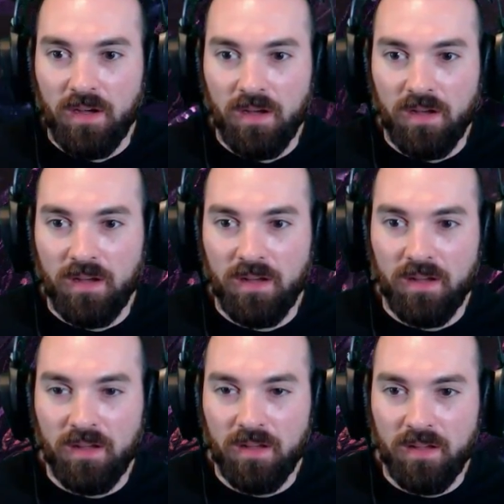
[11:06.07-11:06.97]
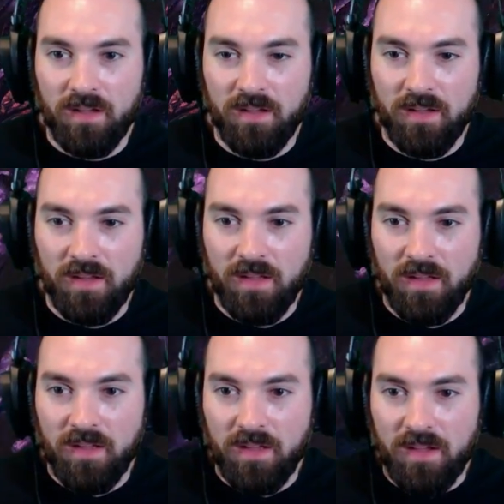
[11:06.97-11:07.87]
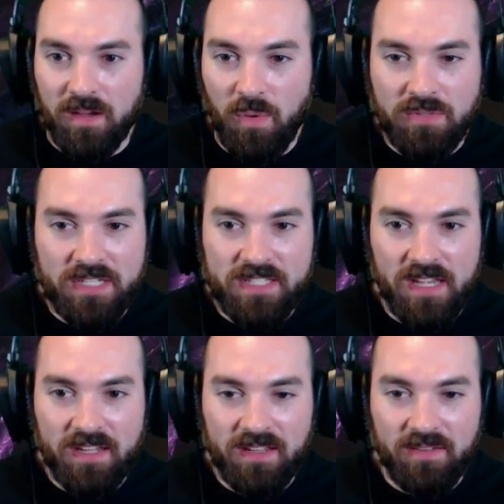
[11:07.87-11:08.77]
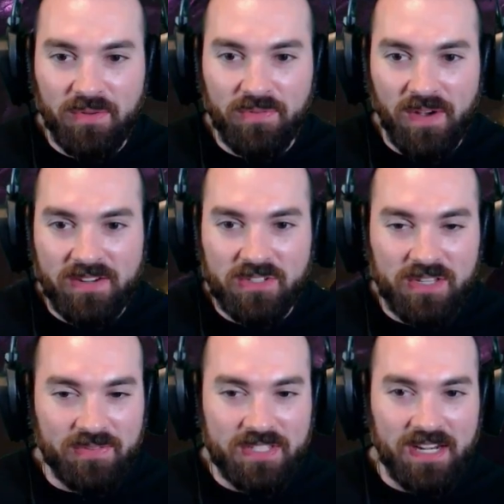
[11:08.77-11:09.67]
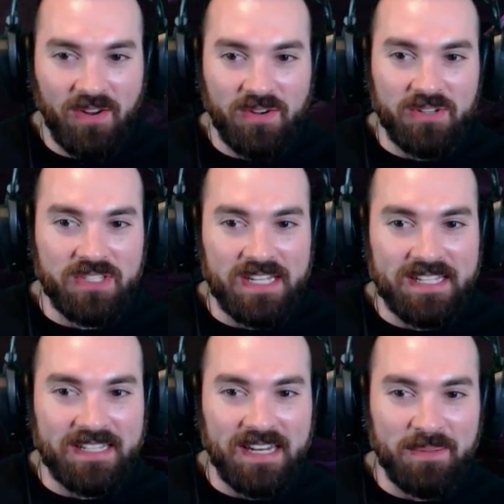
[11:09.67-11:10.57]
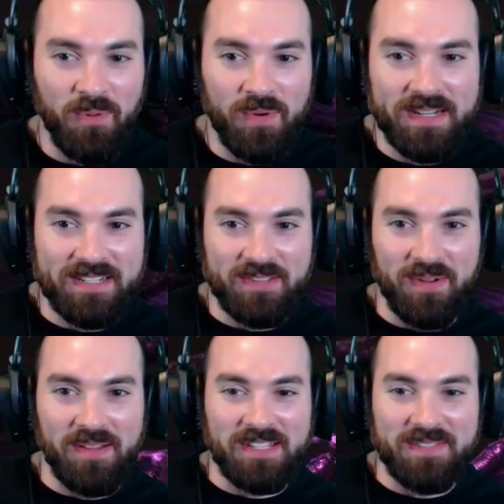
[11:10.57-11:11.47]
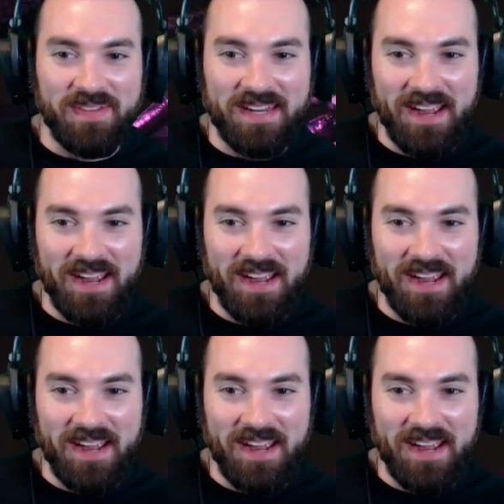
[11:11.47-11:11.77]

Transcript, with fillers: what was I saying? If you find yourself sitting on your seat at any point throughout this video,